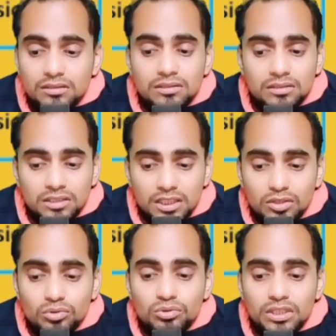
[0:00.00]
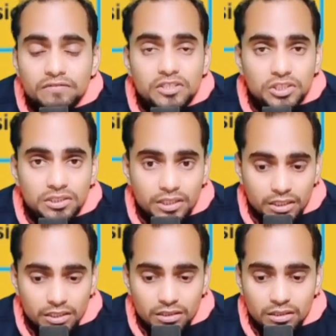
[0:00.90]
zero division
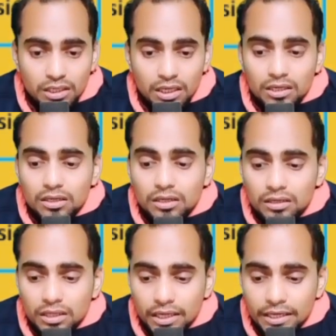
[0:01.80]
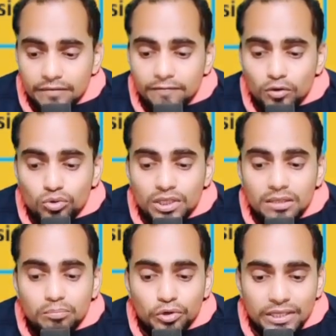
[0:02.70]
error, and
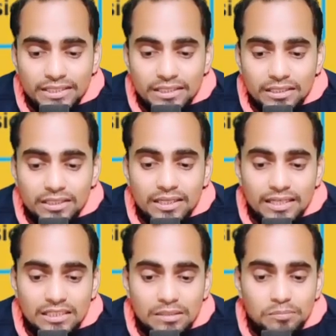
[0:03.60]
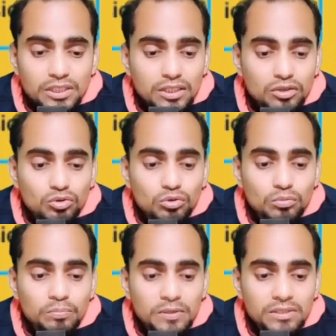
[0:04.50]
floating point error, exception group,
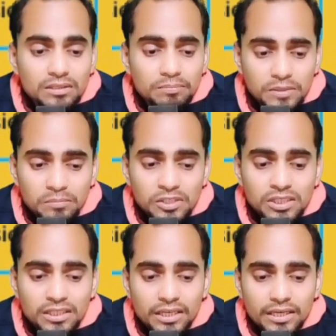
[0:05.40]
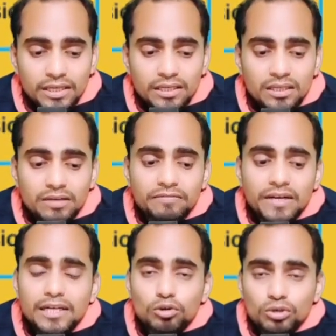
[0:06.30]
permission error,
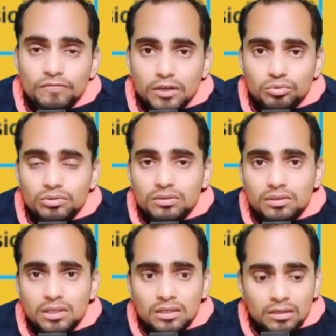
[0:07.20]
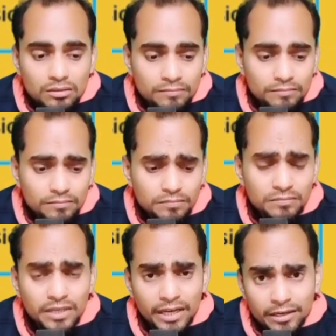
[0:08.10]
file not found
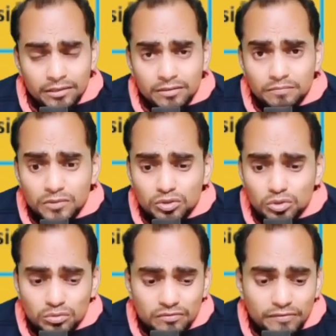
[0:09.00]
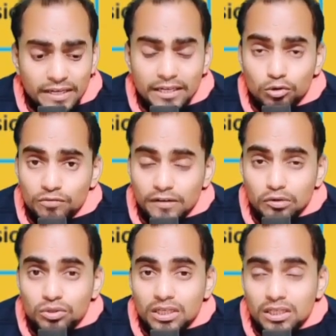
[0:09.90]
error. So file not
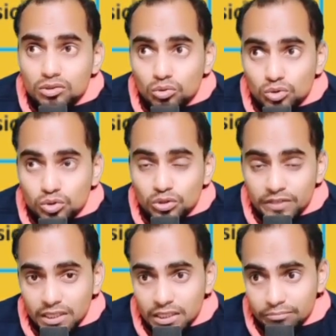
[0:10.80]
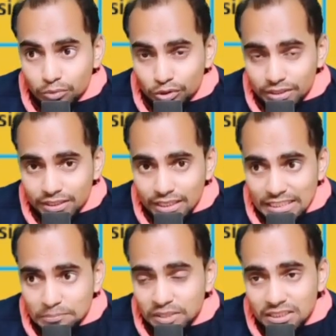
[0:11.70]
found is also a very important
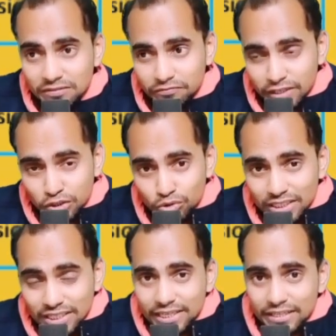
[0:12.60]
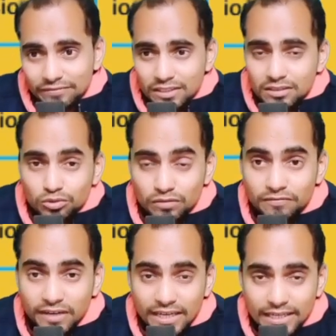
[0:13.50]
aspect when you are dealing with your
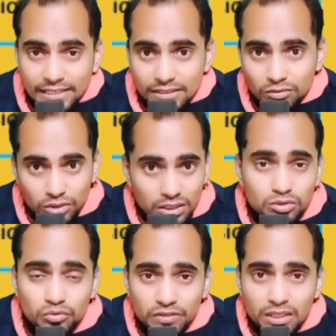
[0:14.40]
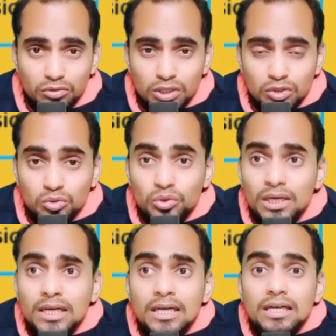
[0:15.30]
files. Okay, so we are going to
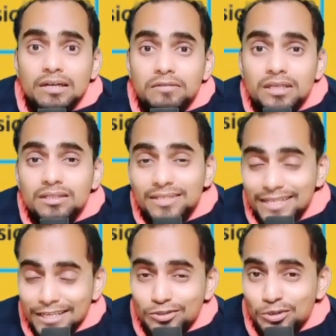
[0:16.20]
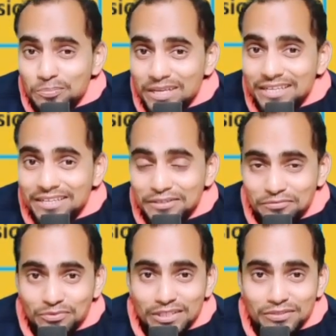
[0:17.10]
cover the next topic
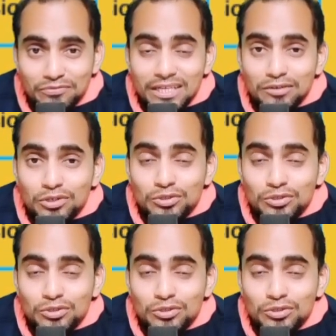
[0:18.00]
which we are going to